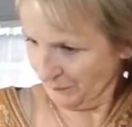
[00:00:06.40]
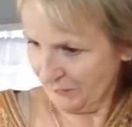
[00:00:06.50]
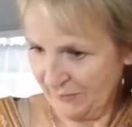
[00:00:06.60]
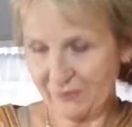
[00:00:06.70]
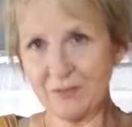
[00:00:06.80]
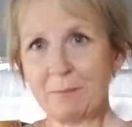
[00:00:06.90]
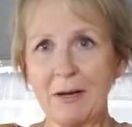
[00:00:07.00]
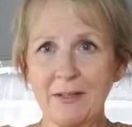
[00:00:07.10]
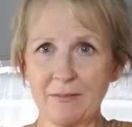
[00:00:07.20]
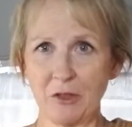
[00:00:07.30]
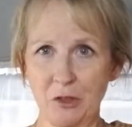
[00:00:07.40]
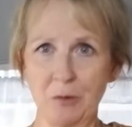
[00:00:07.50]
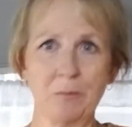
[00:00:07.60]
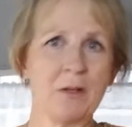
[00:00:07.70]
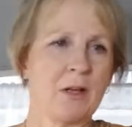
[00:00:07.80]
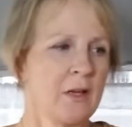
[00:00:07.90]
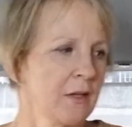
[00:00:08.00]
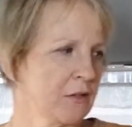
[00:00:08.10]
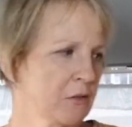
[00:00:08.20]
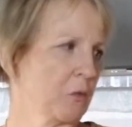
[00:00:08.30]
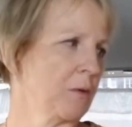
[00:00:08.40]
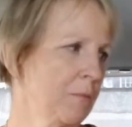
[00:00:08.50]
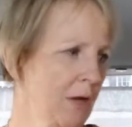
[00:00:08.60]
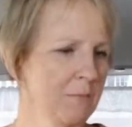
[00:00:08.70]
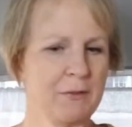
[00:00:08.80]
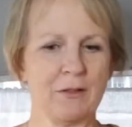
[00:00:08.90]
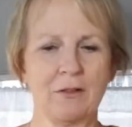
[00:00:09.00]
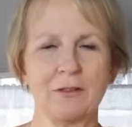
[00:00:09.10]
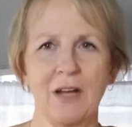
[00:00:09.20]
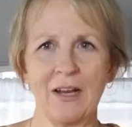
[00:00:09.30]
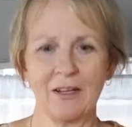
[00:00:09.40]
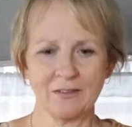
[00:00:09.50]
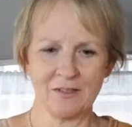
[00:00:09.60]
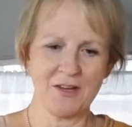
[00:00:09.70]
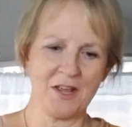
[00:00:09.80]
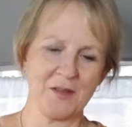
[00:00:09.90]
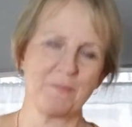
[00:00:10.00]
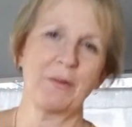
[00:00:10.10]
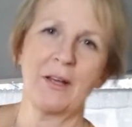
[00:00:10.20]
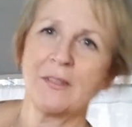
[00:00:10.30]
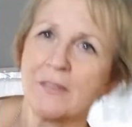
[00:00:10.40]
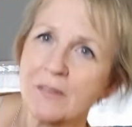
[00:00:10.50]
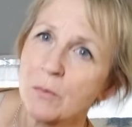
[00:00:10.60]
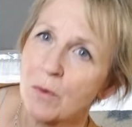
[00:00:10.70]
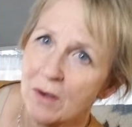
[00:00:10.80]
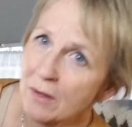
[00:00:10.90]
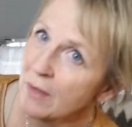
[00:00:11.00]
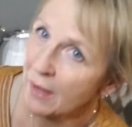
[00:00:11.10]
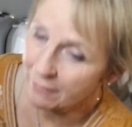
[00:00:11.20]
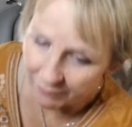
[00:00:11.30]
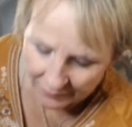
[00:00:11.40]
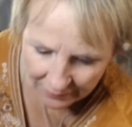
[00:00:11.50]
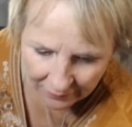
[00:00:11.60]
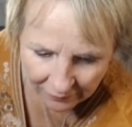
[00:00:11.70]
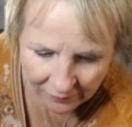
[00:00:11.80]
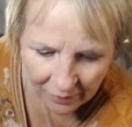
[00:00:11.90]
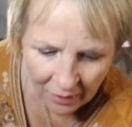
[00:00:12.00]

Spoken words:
this is my living room. So in my build I like to name places where I have things.